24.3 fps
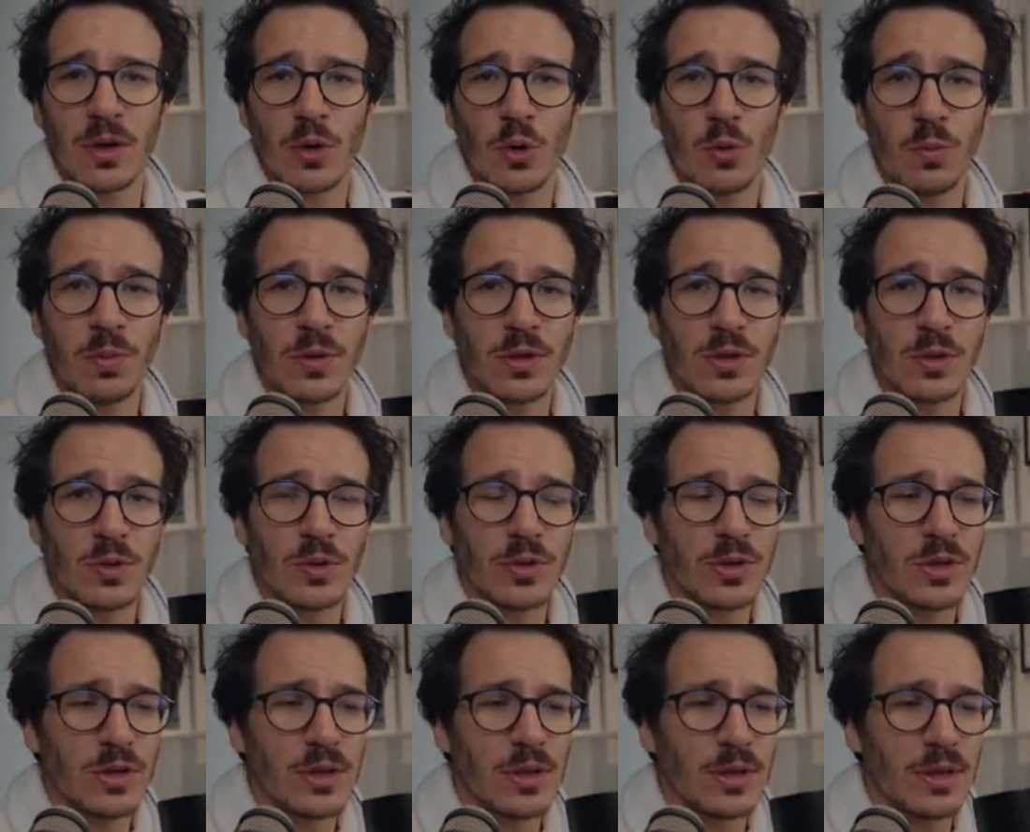open
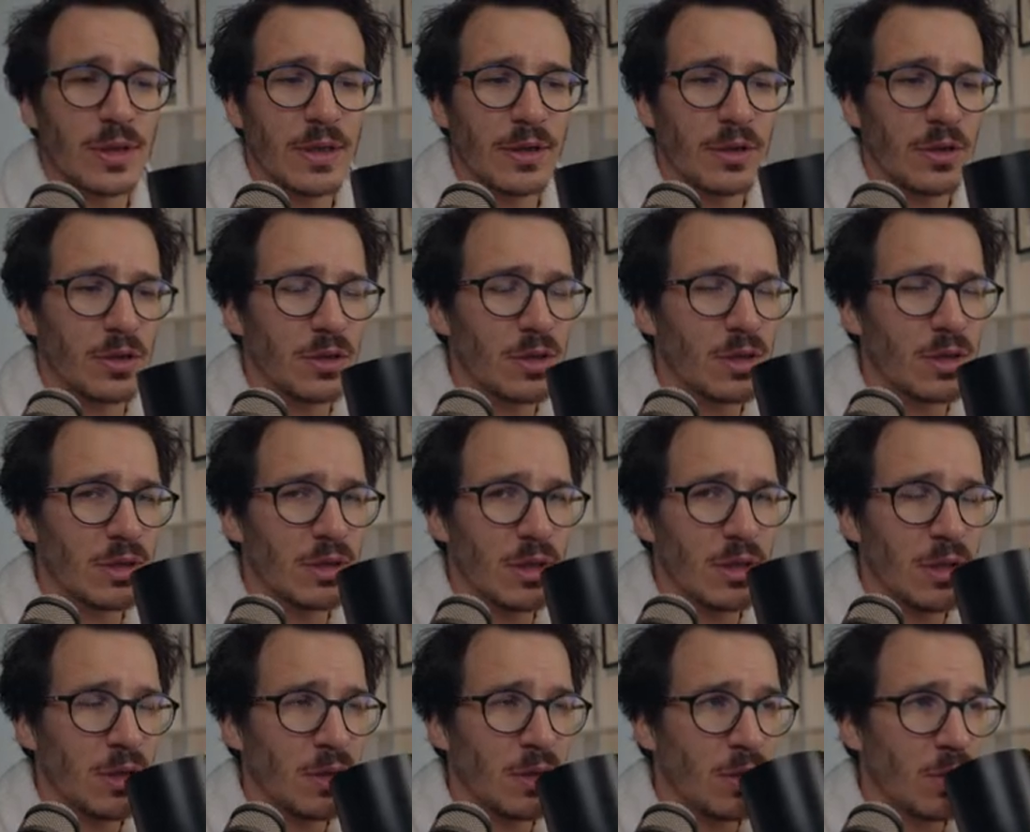source it later this
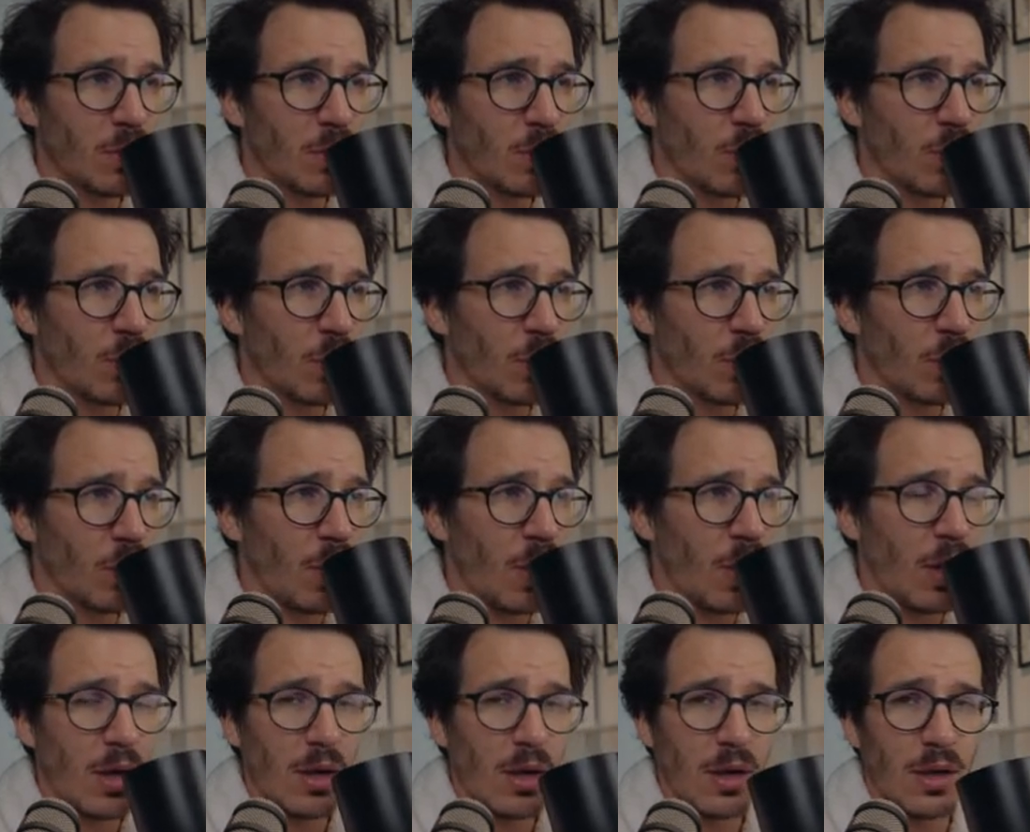year.
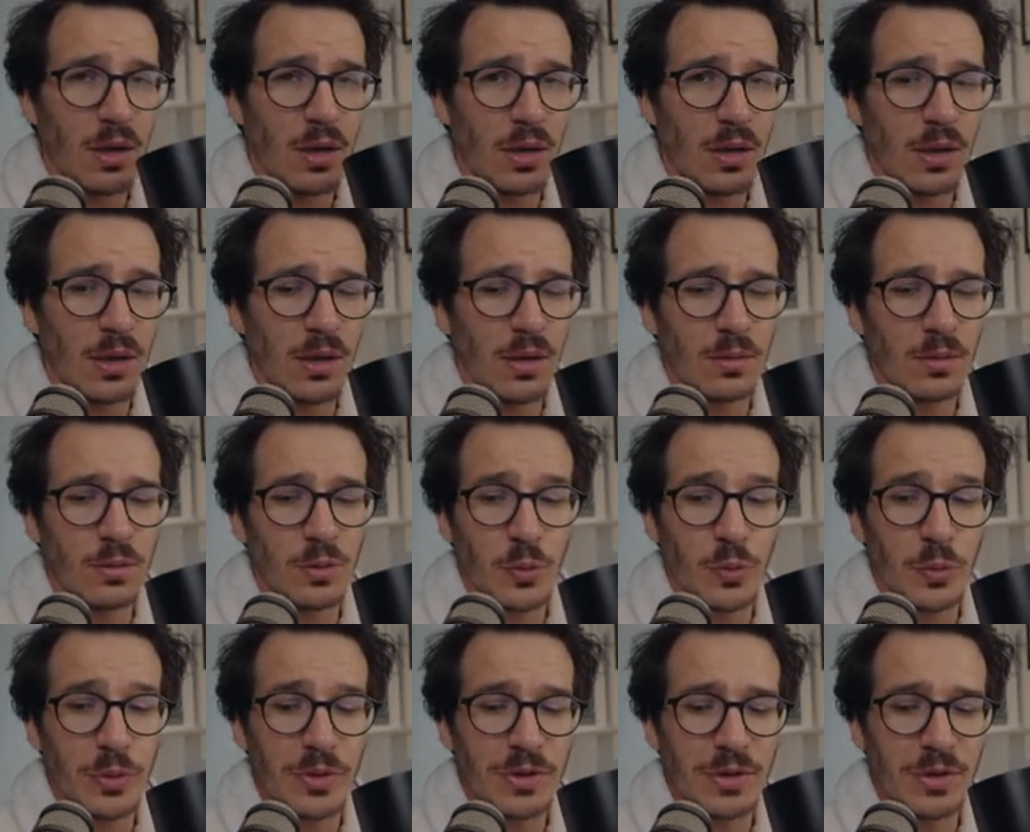Uh,
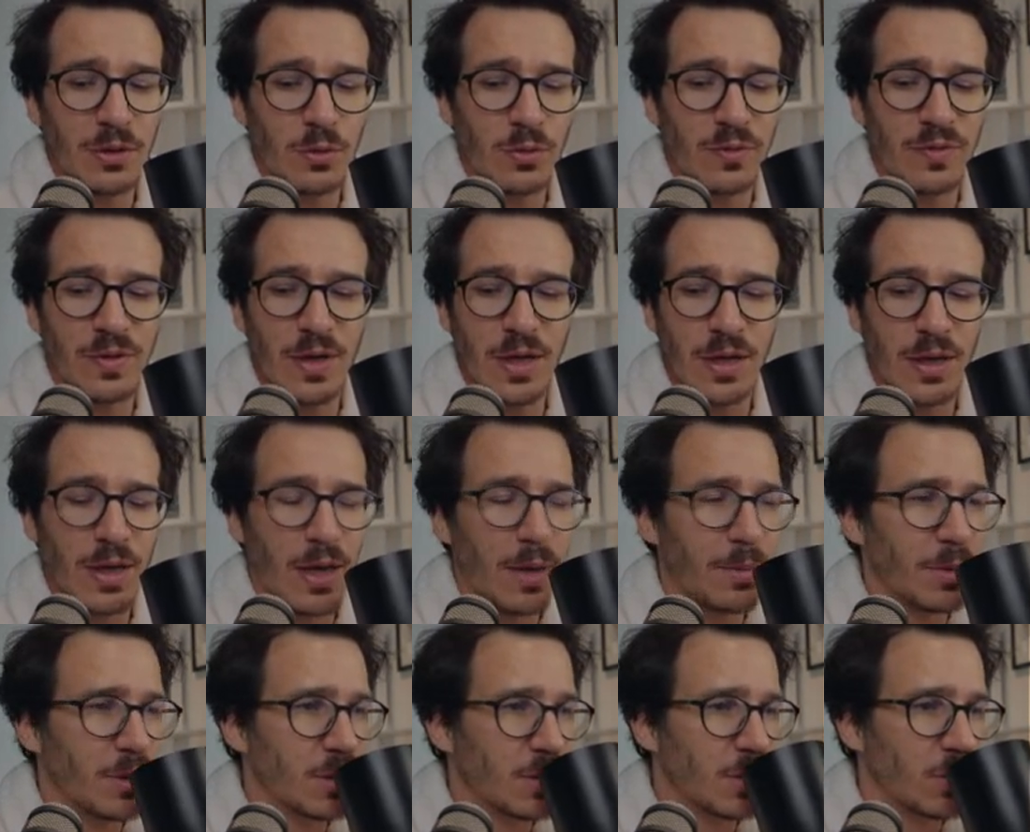we'll see if that
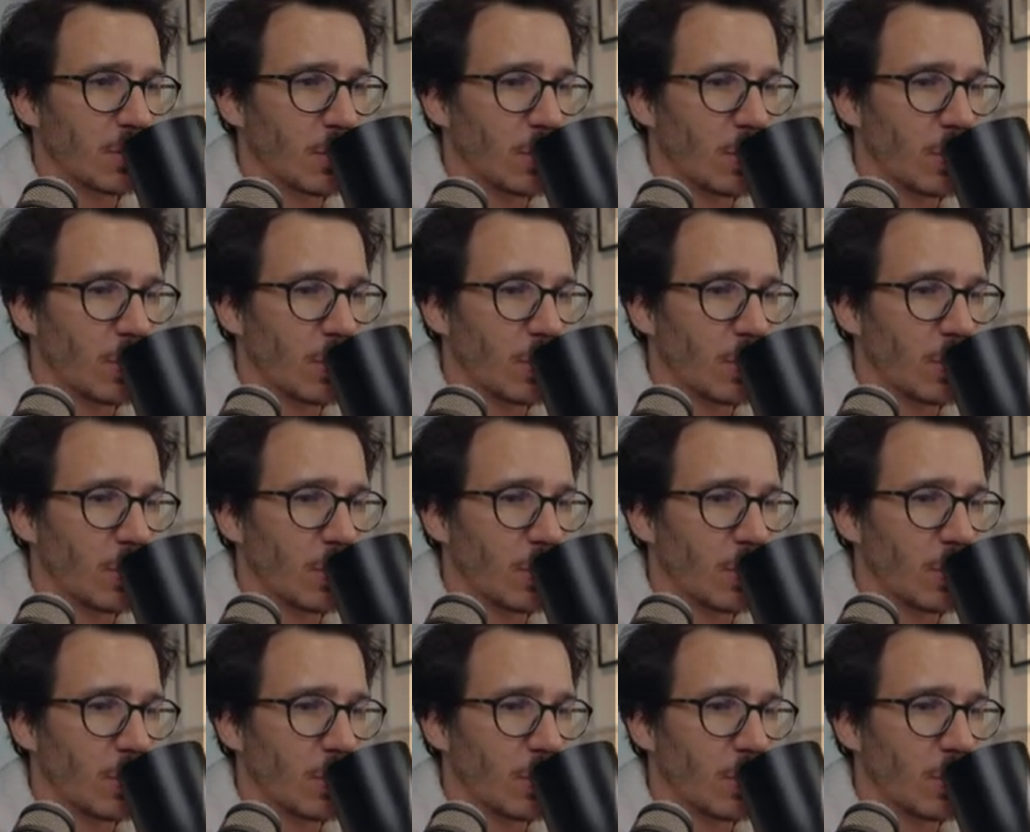happens.